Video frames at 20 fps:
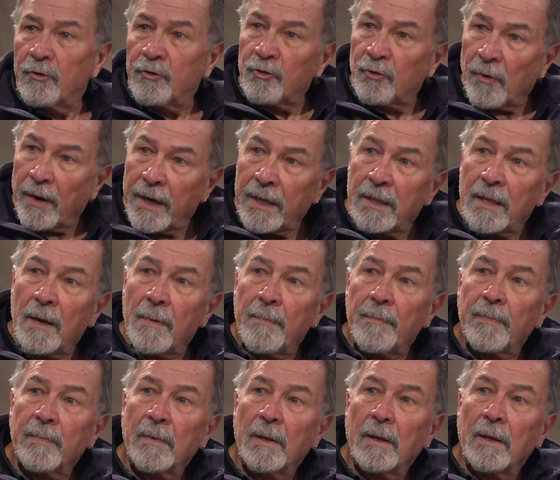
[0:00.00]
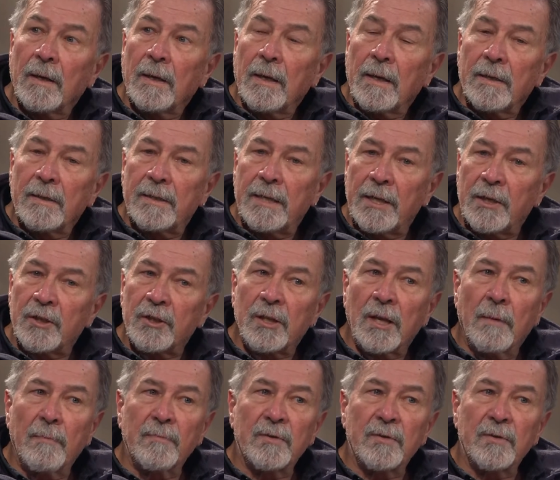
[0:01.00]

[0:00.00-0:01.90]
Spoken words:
train them, teach them